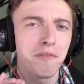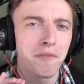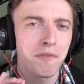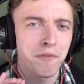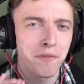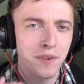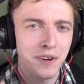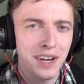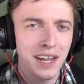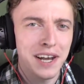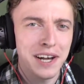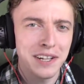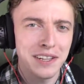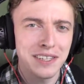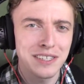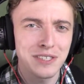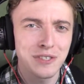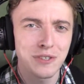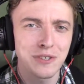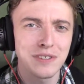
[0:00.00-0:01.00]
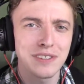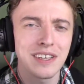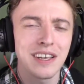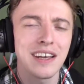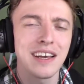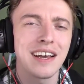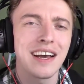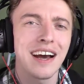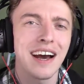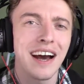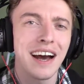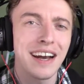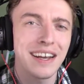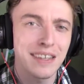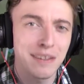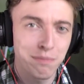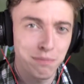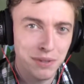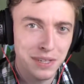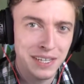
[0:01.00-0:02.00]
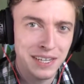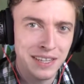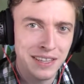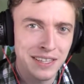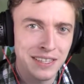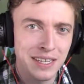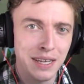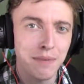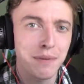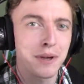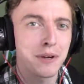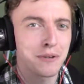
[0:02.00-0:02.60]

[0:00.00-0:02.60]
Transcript: for now, let's just say I completed the demo,